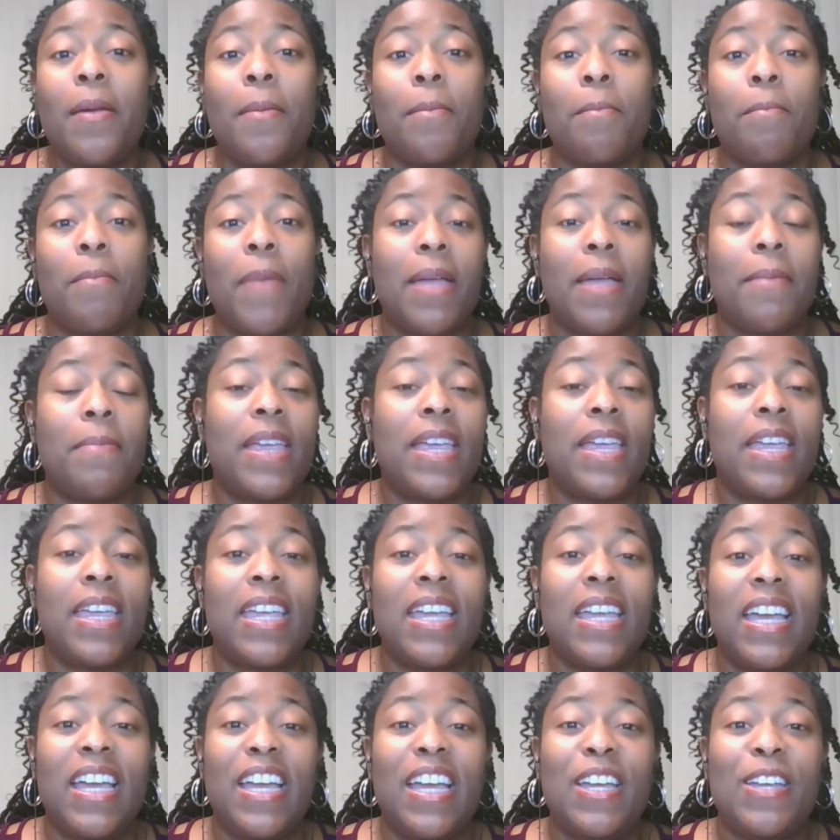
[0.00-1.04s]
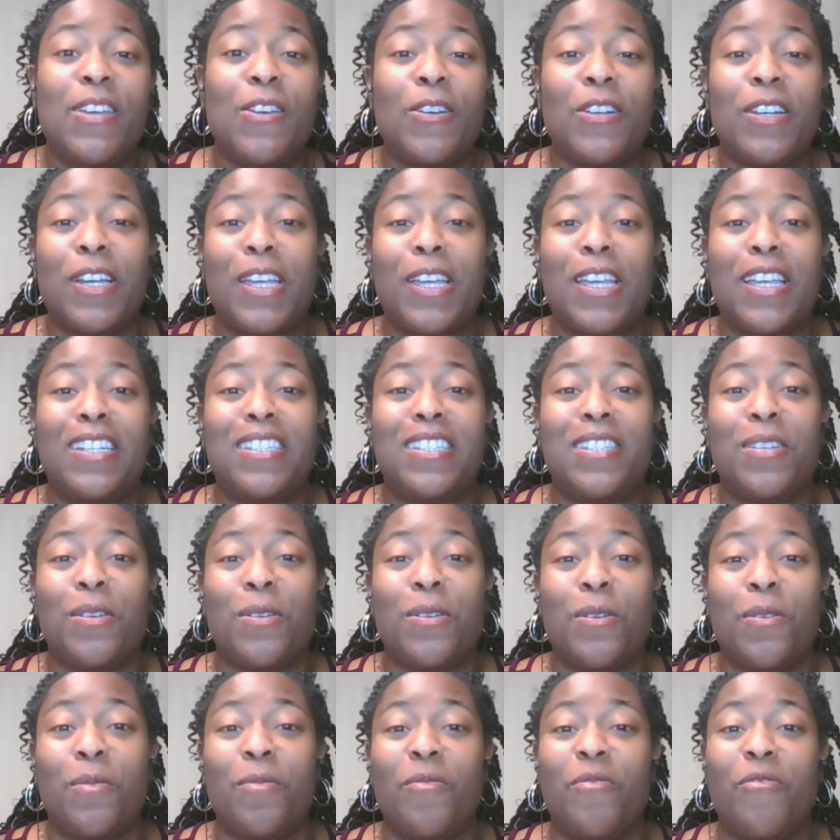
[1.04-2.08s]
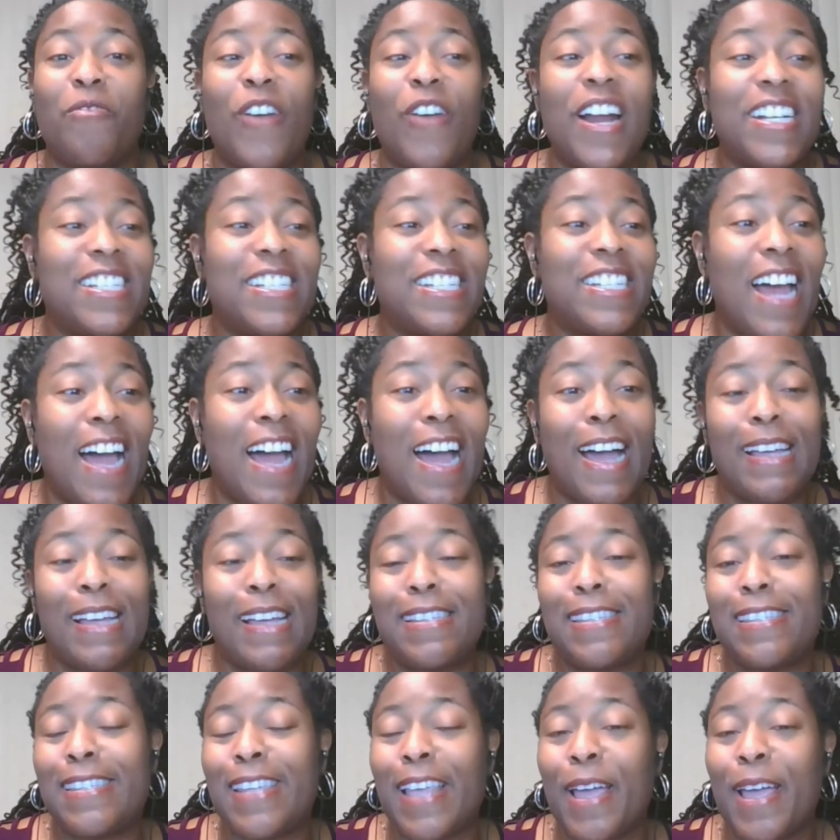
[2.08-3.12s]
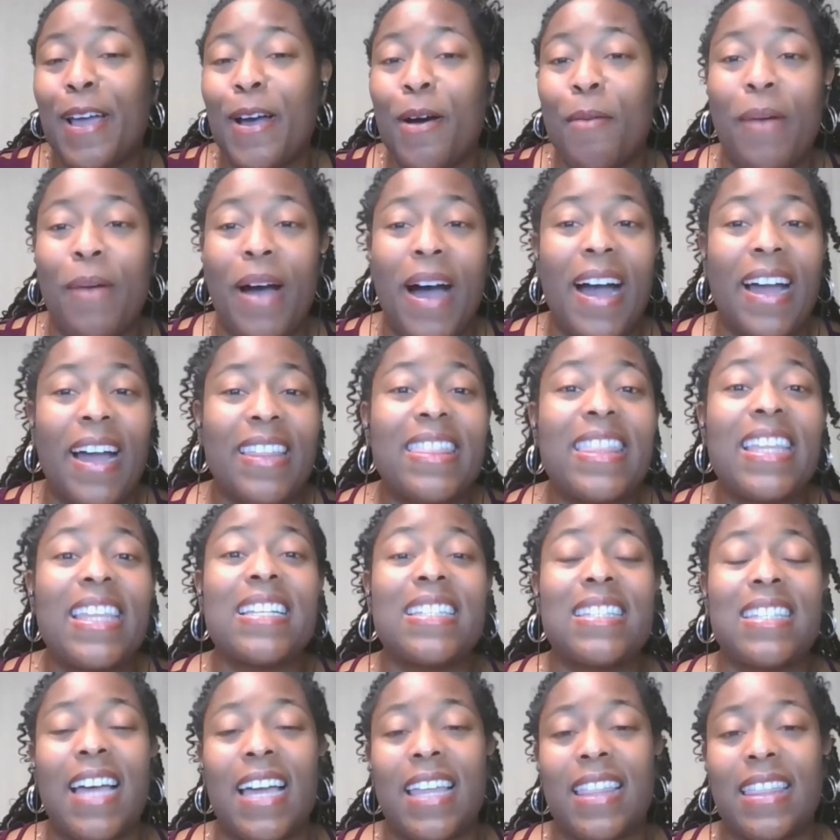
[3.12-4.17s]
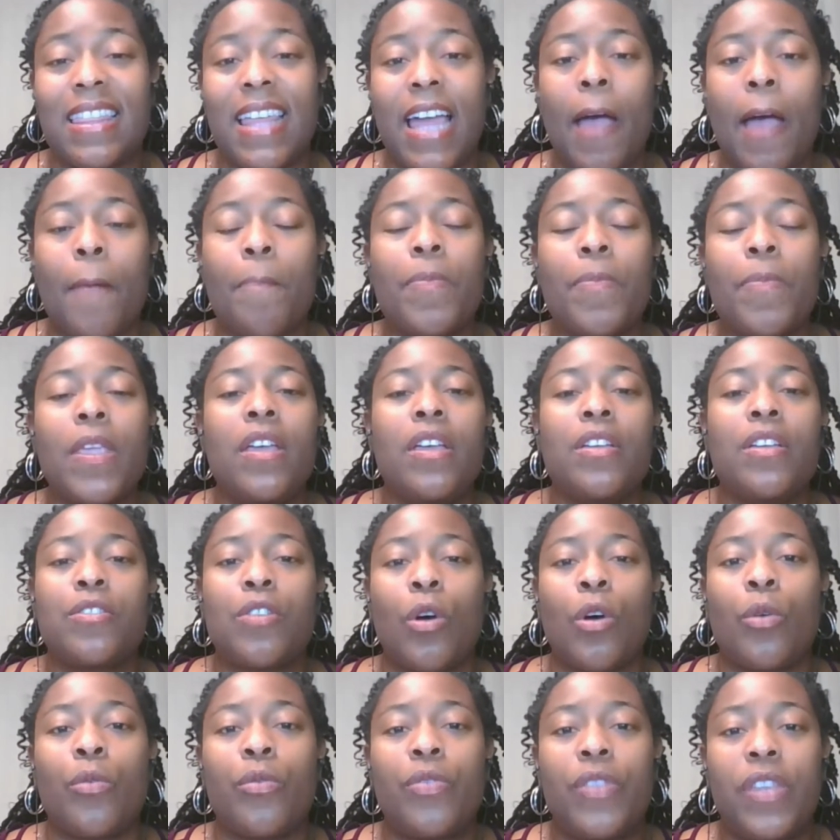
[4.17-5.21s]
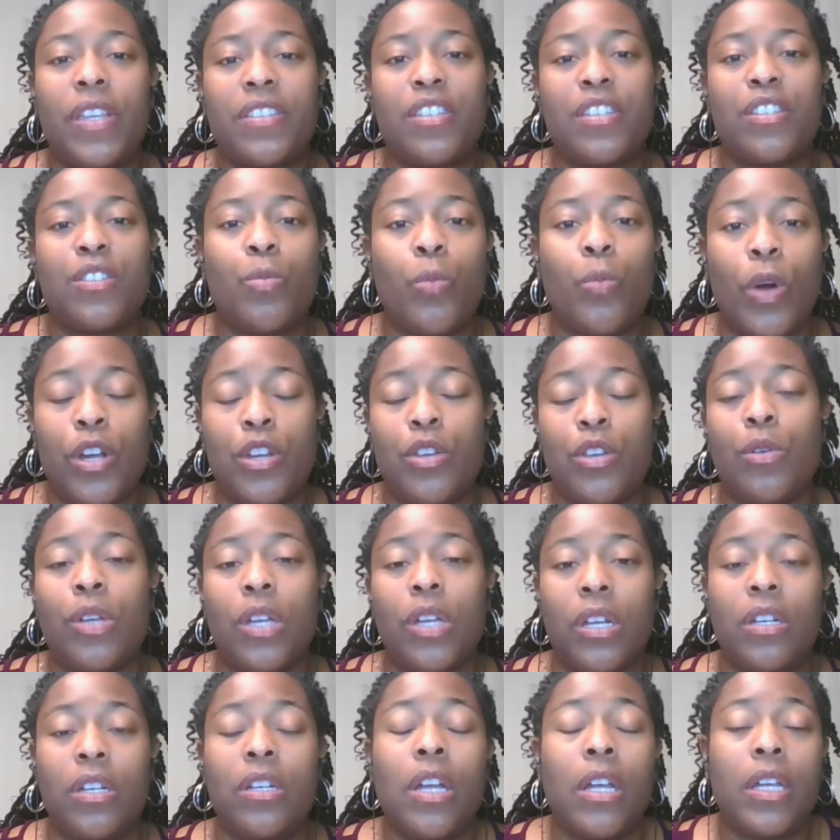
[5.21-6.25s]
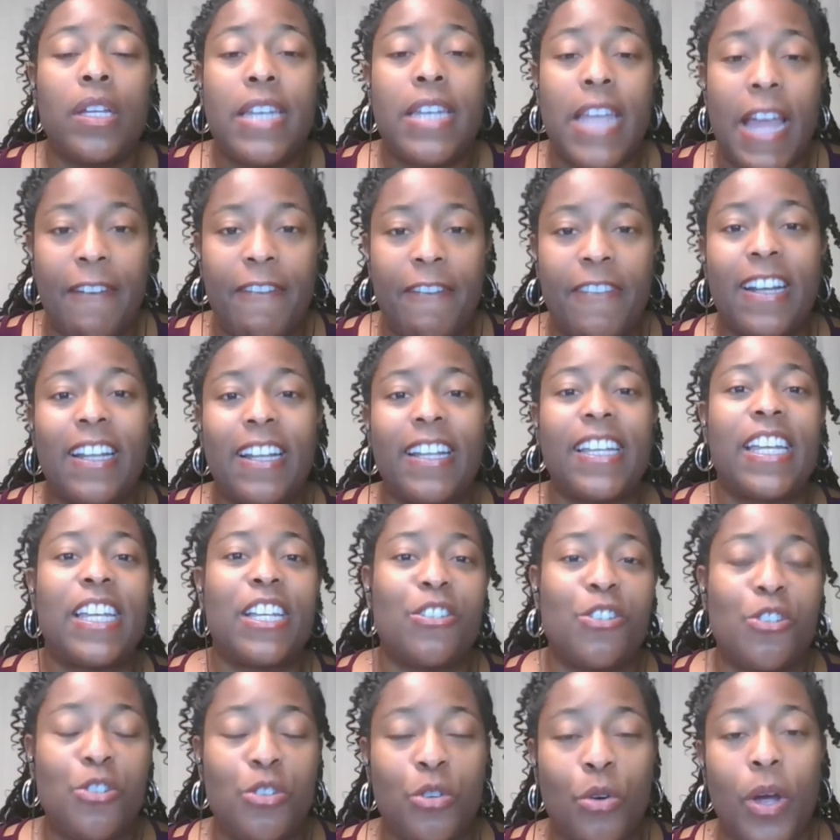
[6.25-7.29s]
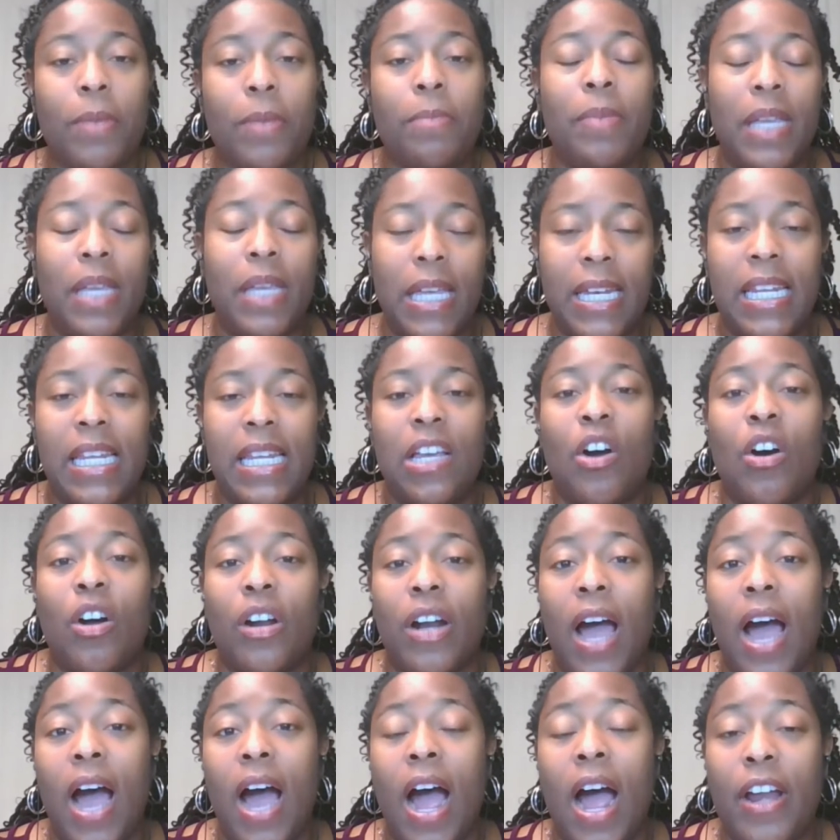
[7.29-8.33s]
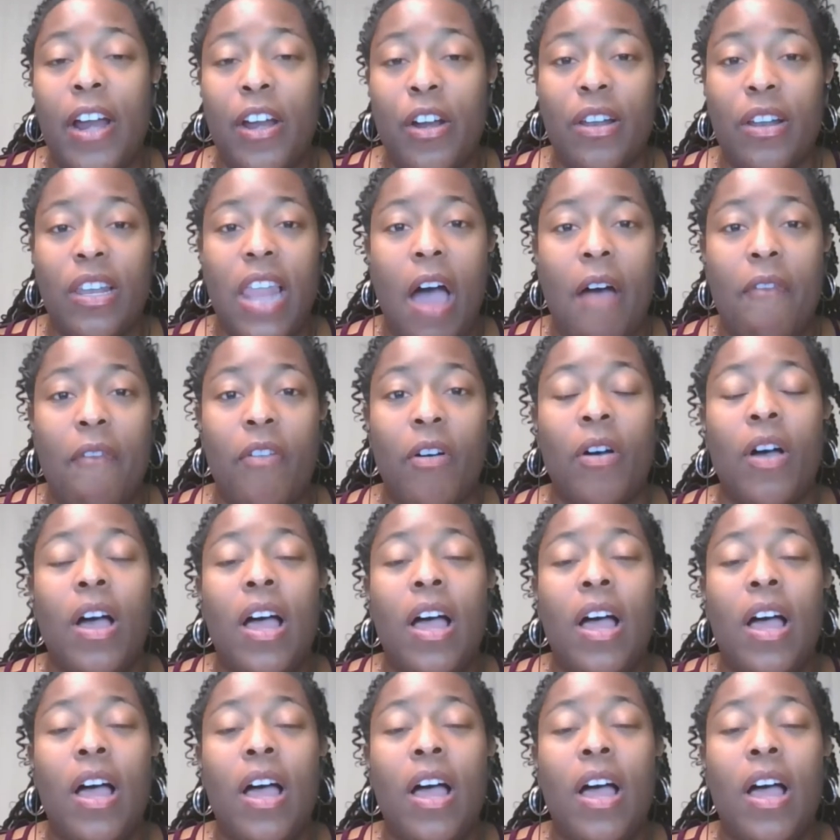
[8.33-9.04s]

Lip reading: Maybe you're looking to franchise, sell, buy, things like that. So this is where you can definitely enjoy B&E on a higher level.